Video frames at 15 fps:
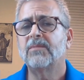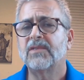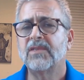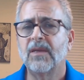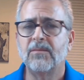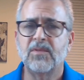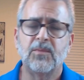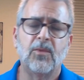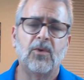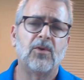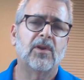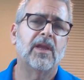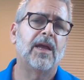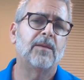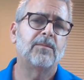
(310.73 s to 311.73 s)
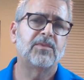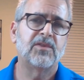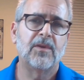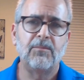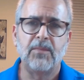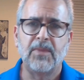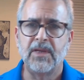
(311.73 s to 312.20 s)
some small cap,
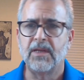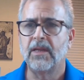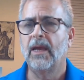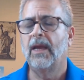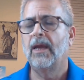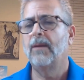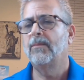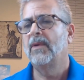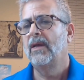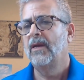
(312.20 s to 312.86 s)
some mid cap,